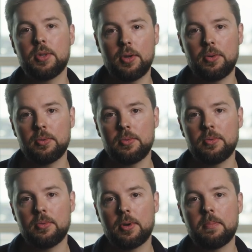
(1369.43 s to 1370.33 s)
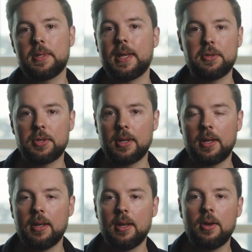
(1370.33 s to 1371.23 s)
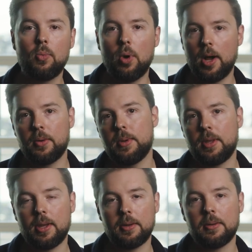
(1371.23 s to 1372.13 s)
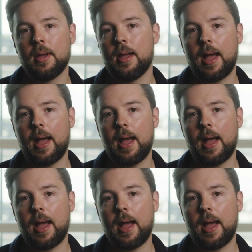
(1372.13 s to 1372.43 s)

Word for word: who can potentially work with you